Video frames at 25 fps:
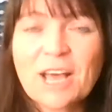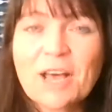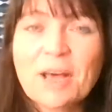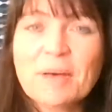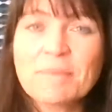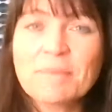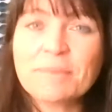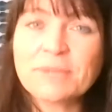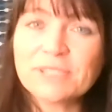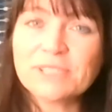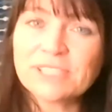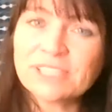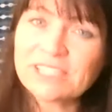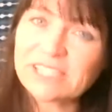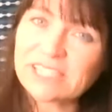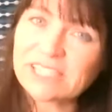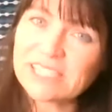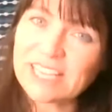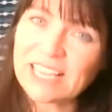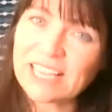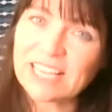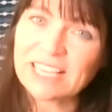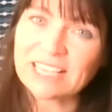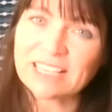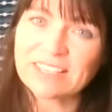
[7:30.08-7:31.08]
But
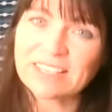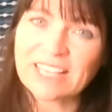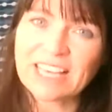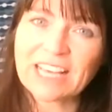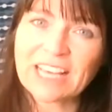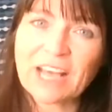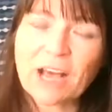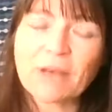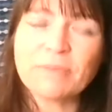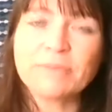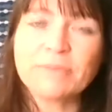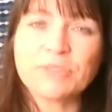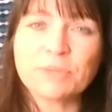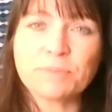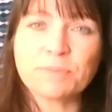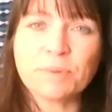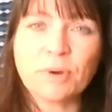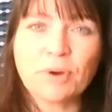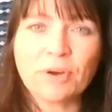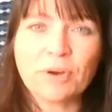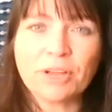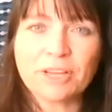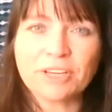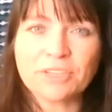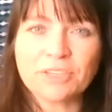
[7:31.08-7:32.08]
still, there comes a
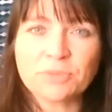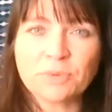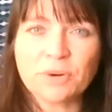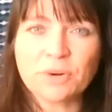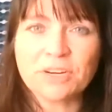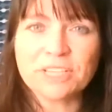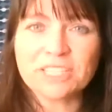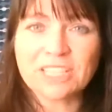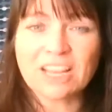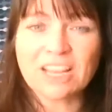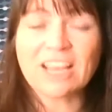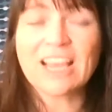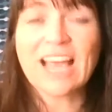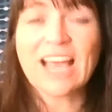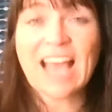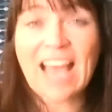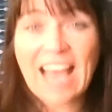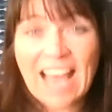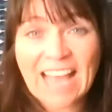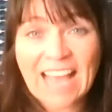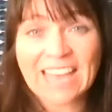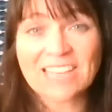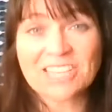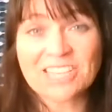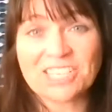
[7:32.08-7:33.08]
point where it's like,
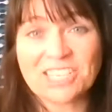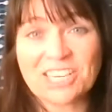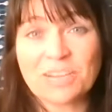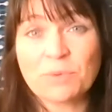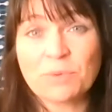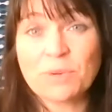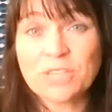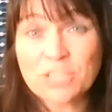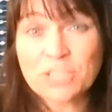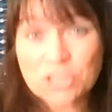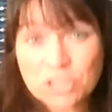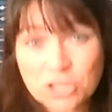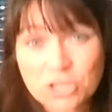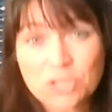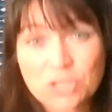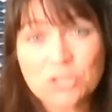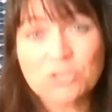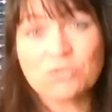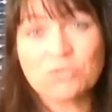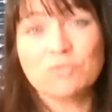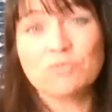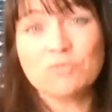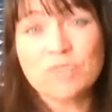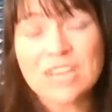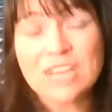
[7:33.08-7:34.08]
actually, we
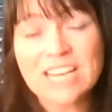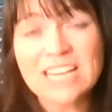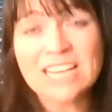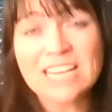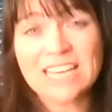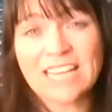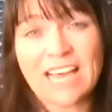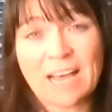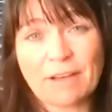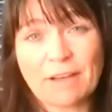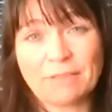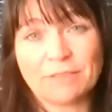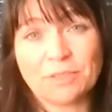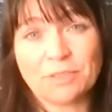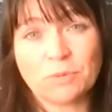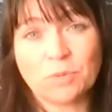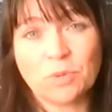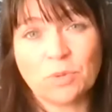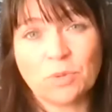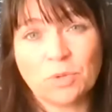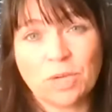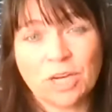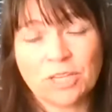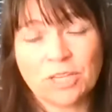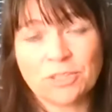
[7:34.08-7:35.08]
do really have to
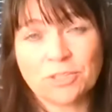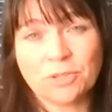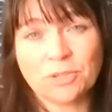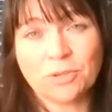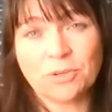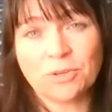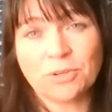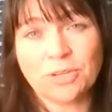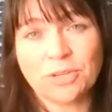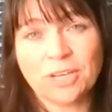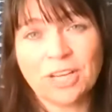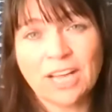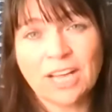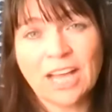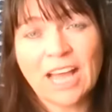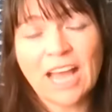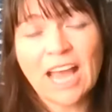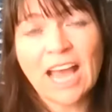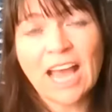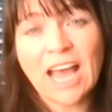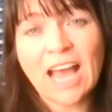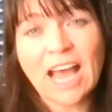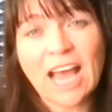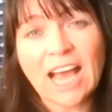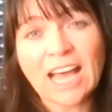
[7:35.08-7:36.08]
walk our talk.
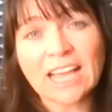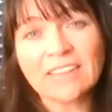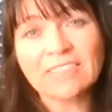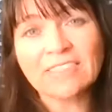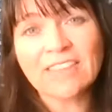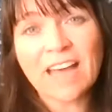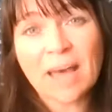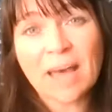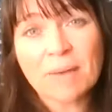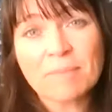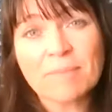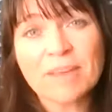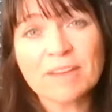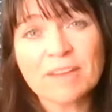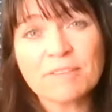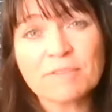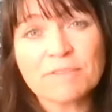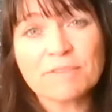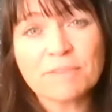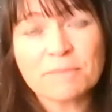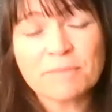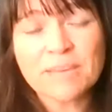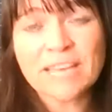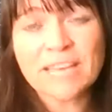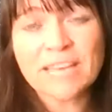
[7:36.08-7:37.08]
And that meant
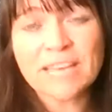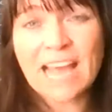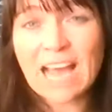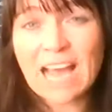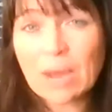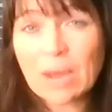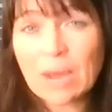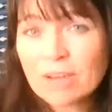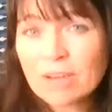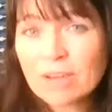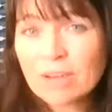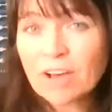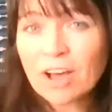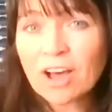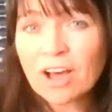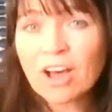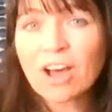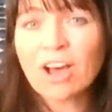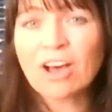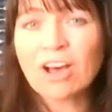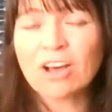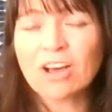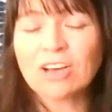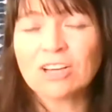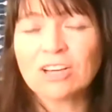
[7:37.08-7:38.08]
for me, however
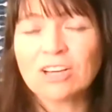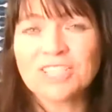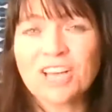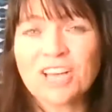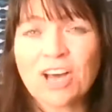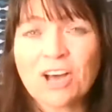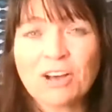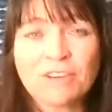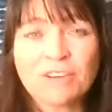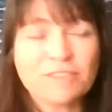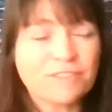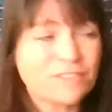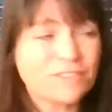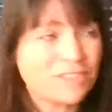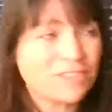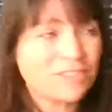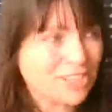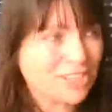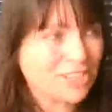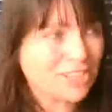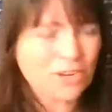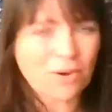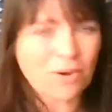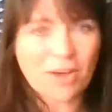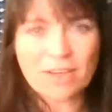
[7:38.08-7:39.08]
hard, after,
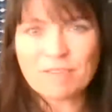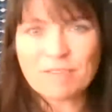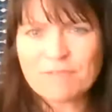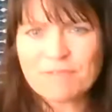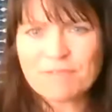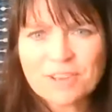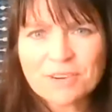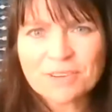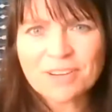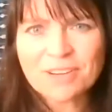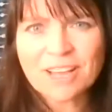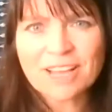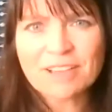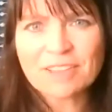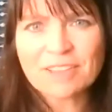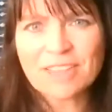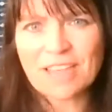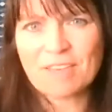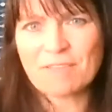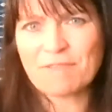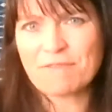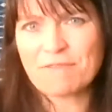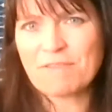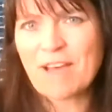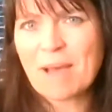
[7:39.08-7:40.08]
I feel like
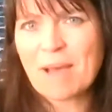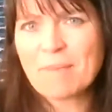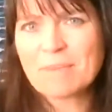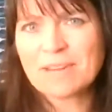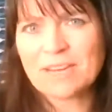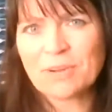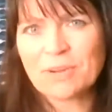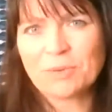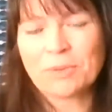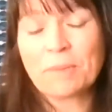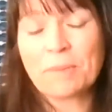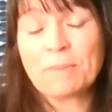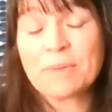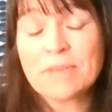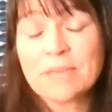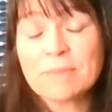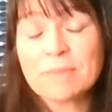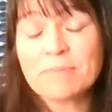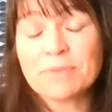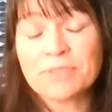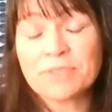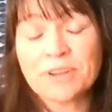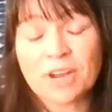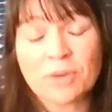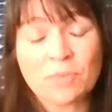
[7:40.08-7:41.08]
their family, all the
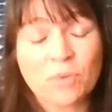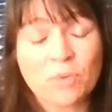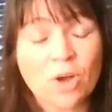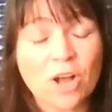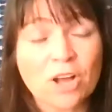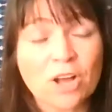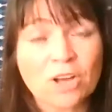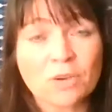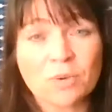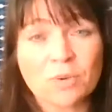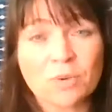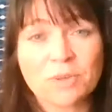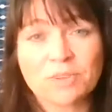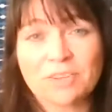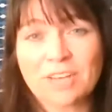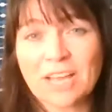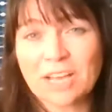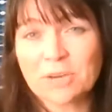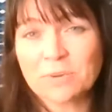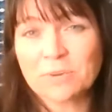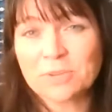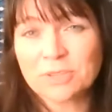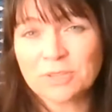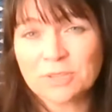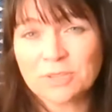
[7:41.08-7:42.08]
people that I work with in
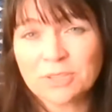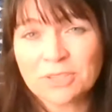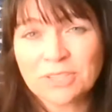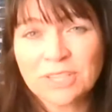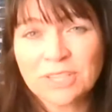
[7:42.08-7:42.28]
Ecuador,